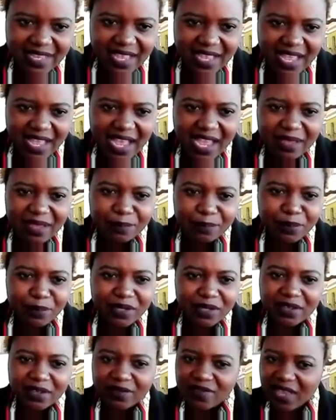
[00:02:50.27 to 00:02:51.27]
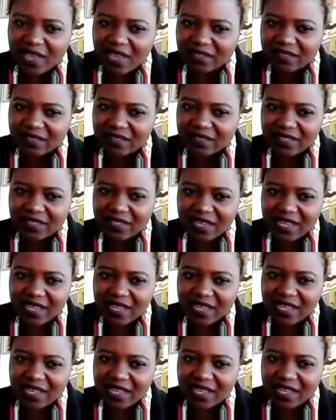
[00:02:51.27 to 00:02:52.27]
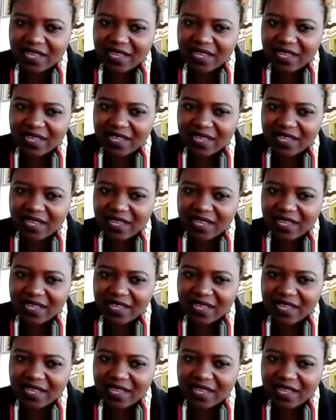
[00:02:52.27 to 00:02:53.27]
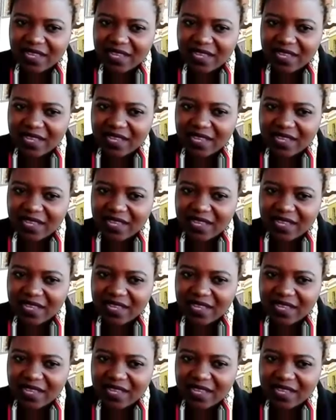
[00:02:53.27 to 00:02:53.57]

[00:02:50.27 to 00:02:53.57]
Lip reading: I believe that in terms of the